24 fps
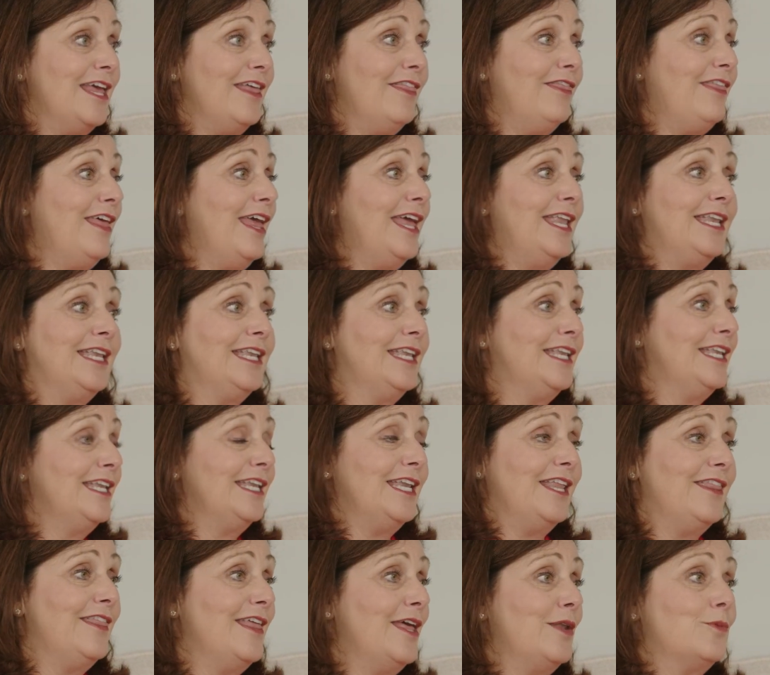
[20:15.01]
then
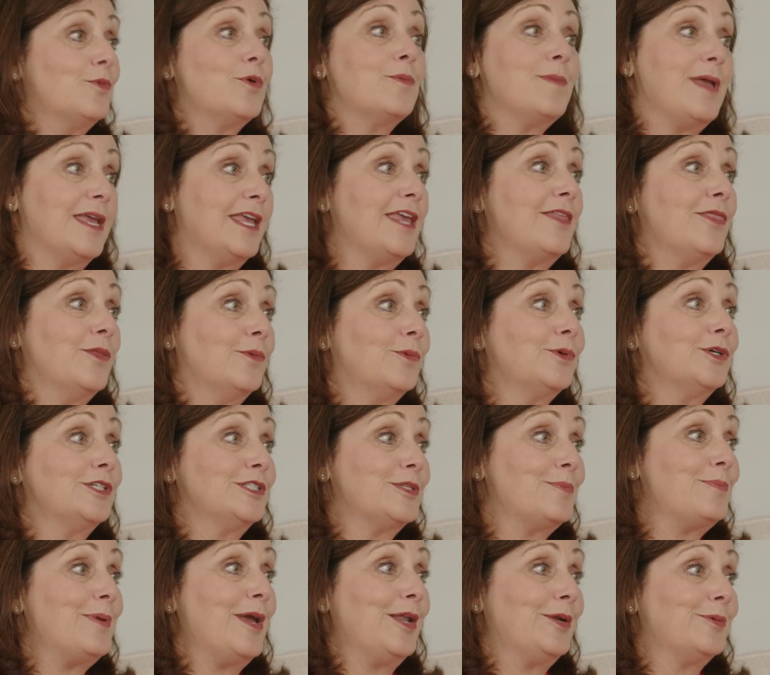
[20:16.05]
we're making the world
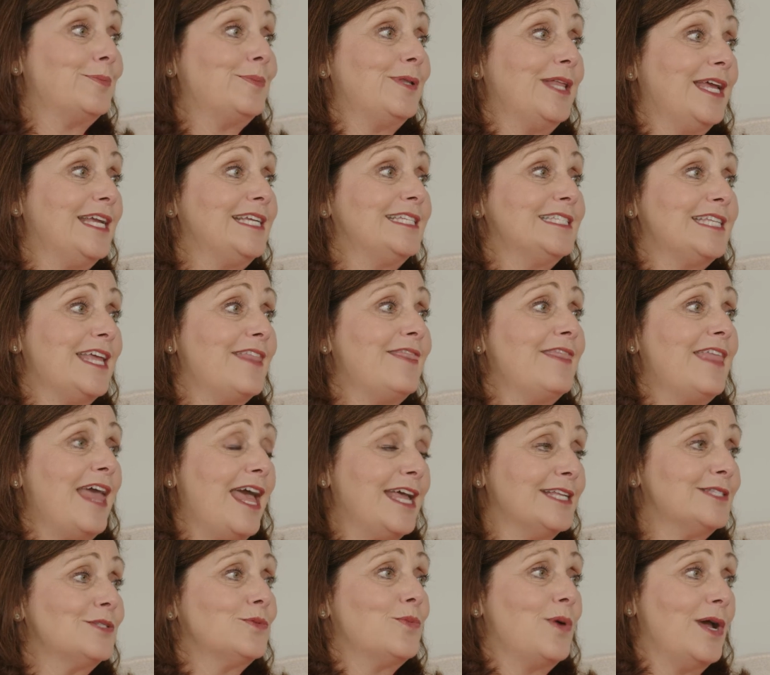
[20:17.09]
a better place, and
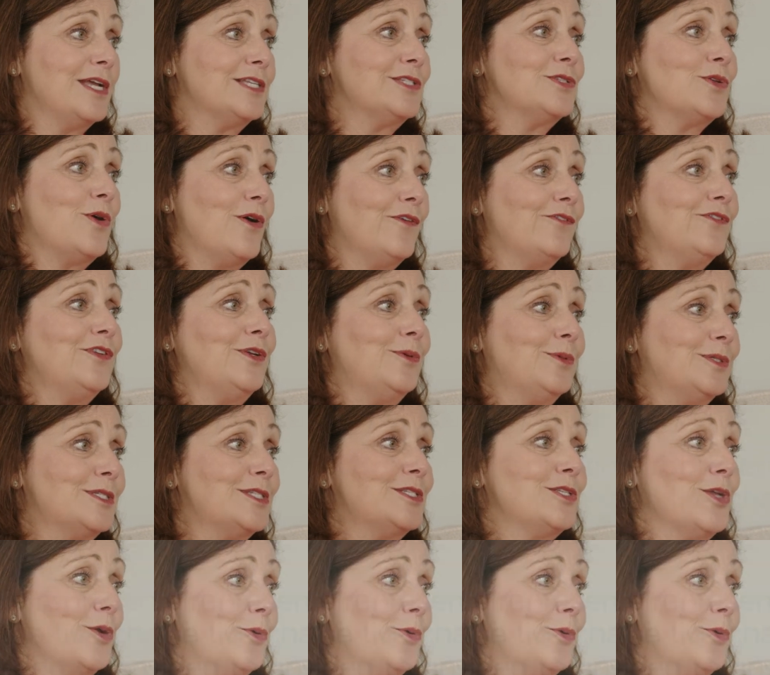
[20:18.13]
that's why SoftVue is so